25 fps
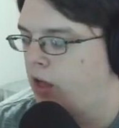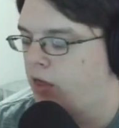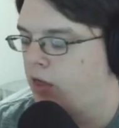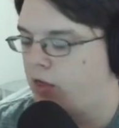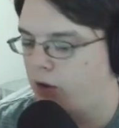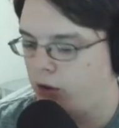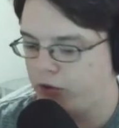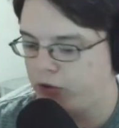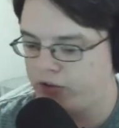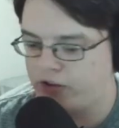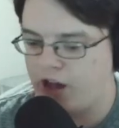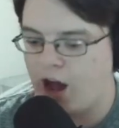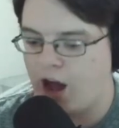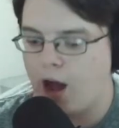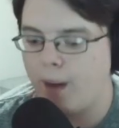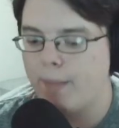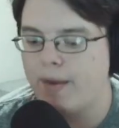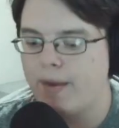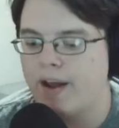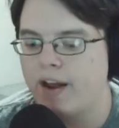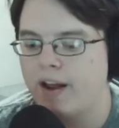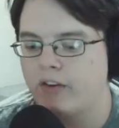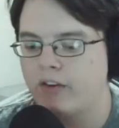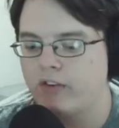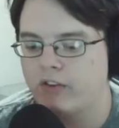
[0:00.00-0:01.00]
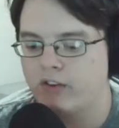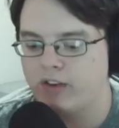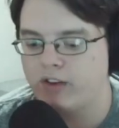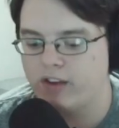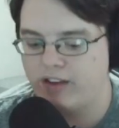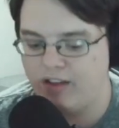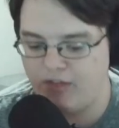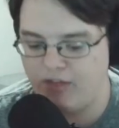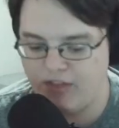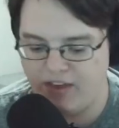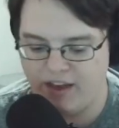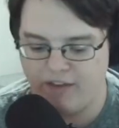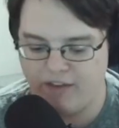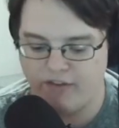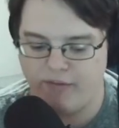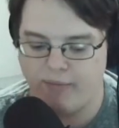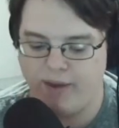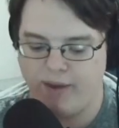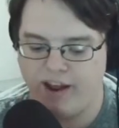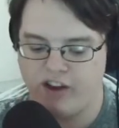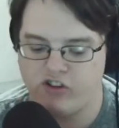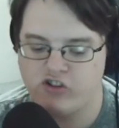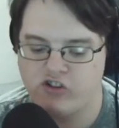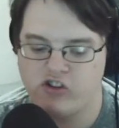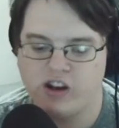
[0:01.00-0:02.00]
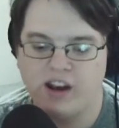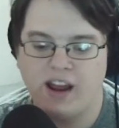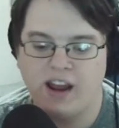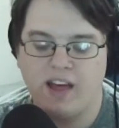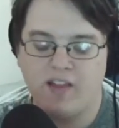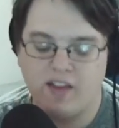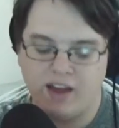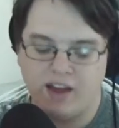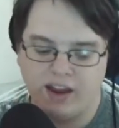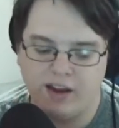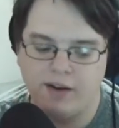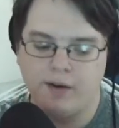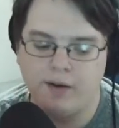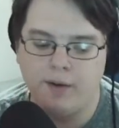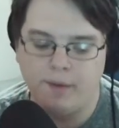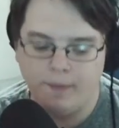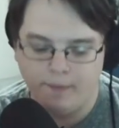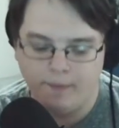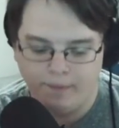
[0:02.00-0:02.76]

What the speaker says: those comics, get the information, and then